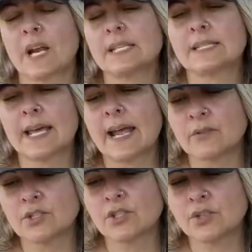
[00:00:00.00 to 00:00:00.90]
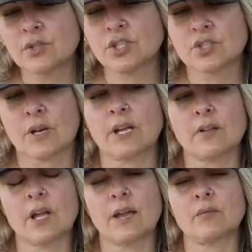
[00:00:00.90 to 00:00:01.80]
I set out to do this
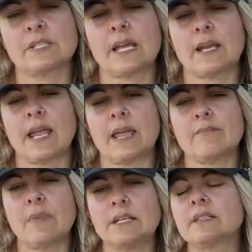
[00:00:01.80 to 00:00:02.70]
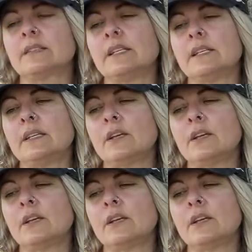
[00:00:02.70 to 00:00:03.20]
trail, I was at a mentally